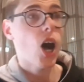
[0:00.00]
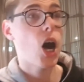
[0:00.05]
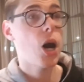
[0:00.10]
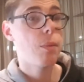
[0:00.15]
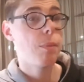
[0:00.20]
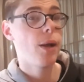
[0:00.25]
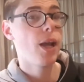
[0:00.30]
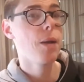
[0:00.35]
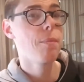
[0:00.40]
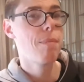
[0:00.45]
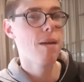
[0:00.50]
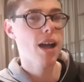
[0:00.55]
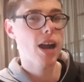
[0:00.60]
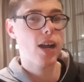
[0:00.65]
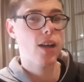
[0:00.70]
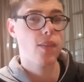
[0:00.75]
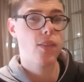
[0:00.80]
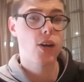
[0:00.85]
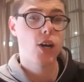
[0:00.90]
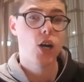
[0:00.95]
I'm here
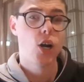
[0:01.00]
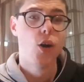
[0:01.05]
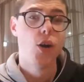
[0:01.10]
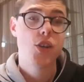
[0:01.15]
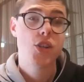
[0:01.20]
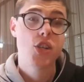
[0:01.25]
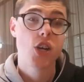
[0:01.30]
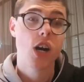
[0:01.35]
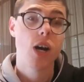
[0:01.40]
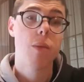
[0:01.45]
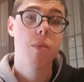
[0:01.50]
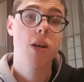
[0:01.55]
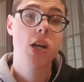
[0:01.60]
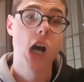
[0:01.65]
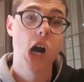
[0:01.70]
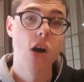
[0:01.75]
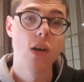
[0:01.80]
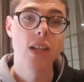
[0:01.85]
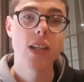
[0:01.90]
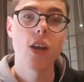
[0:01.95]
back at the hotel. I'm
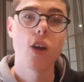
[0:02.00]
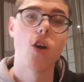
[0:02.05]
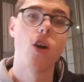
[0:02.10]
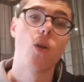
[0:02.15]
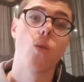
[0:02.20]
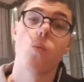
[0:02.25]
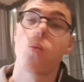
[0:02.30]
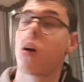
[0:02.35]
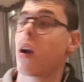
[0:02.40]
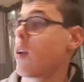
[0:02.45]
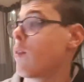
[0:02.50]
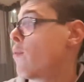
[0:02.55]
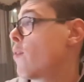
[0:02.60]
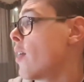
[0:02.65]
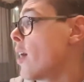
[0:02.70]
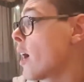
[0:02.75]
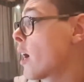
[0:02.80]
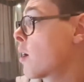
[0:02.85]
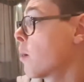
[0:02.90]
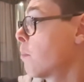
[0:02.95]
currently on one of
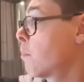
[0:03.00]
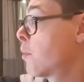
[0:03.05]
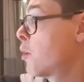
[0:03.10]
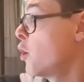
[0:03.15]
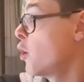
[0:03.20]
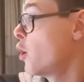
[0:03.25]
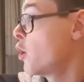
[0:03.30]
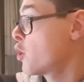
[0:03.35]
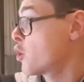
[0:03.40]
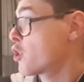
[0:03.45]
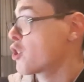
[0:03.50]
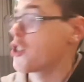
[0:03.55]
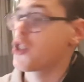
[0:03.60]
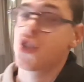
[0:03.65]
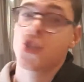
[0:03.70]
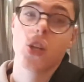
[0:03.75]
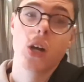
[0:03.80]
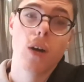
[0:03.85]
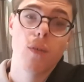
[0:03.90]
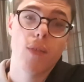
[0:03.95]
their computers
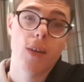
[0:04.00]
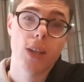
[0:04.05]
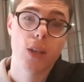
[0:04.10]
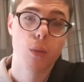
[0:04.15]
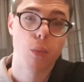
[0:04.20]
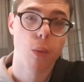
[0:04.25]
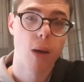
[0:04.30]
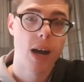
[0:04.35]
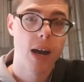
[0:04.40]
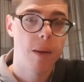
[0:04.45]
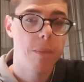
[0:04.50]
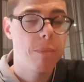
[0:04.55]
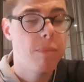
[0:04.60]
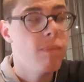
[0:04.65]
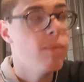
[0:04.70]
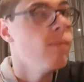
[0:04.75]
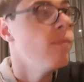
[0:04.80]
just surfing the web.